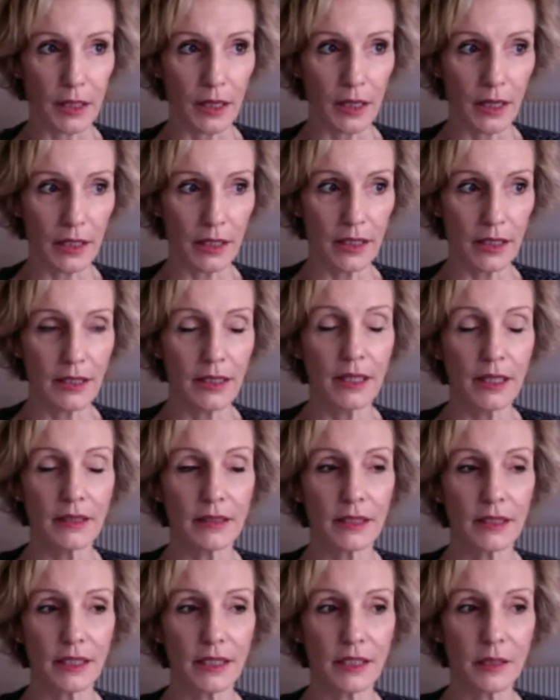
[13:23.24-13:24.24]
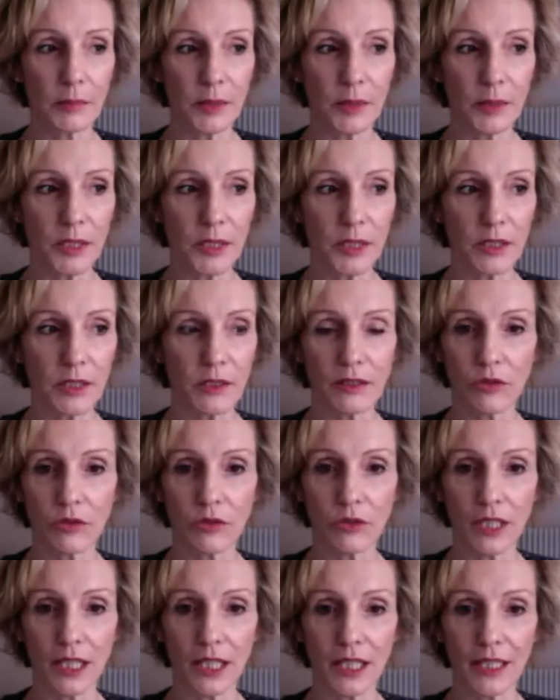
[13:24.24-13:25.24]
is an experience
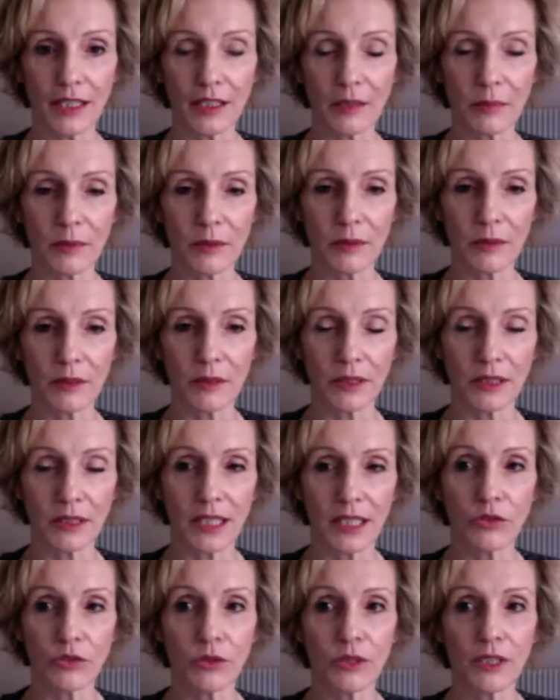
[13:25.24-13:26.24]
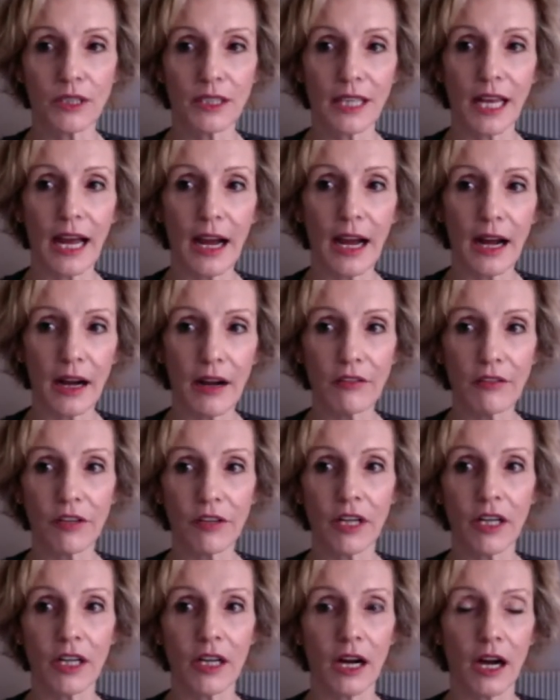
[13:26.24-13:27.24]
that you can have
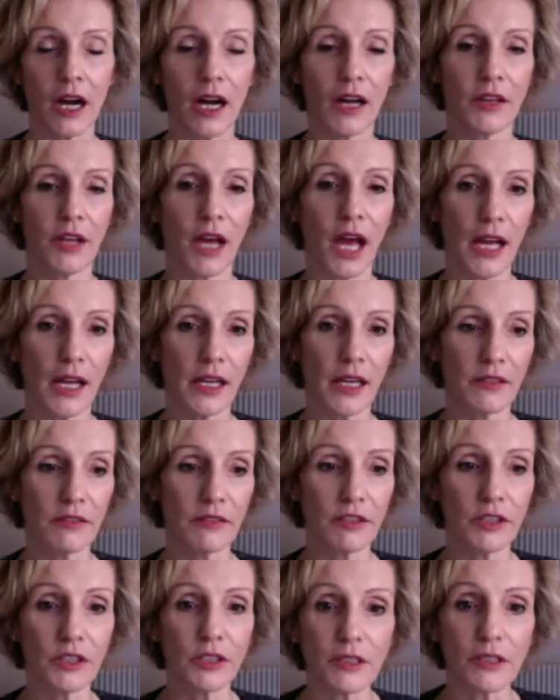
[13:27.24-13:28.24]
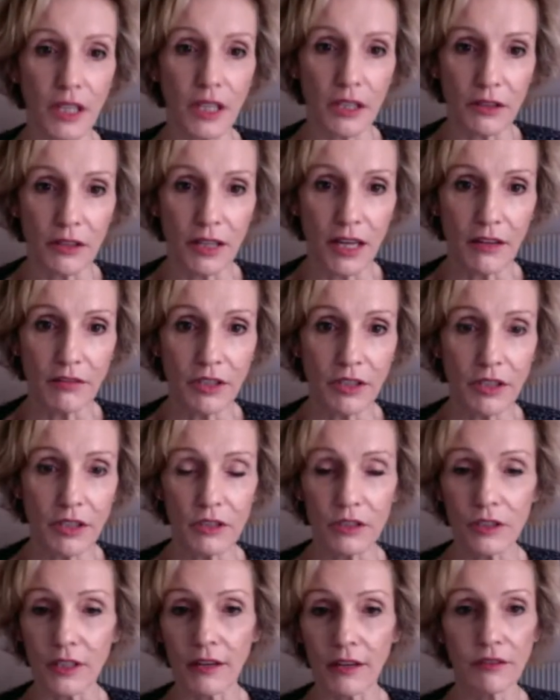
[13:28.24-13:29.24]
at a very subtle level
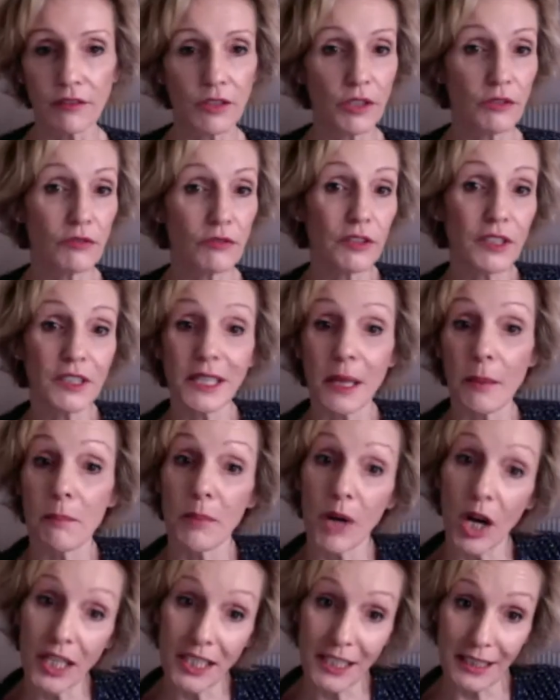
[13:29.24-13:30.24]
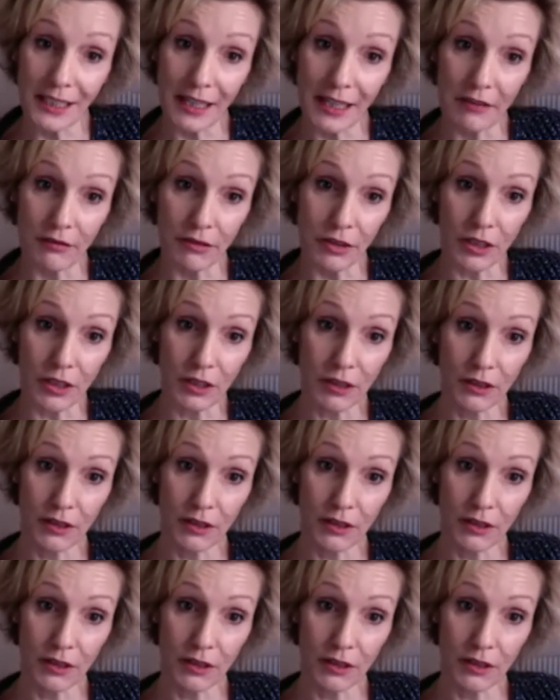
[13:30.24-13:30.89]
or a very embodied level.